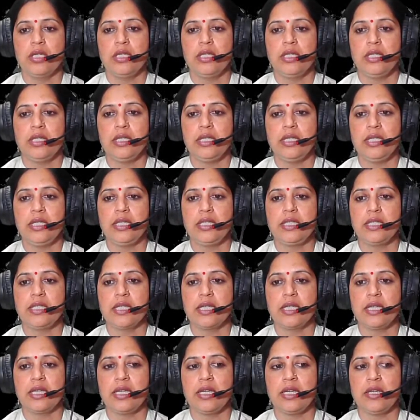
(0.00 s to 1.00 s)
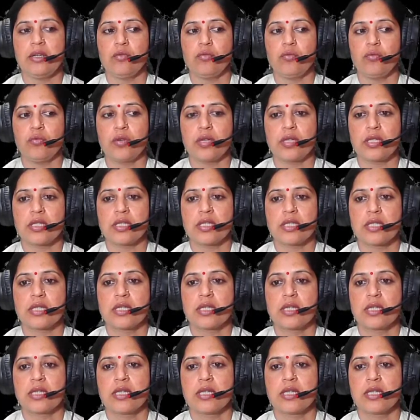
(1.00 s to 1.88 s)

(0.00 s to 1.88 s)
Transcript: liter inverse.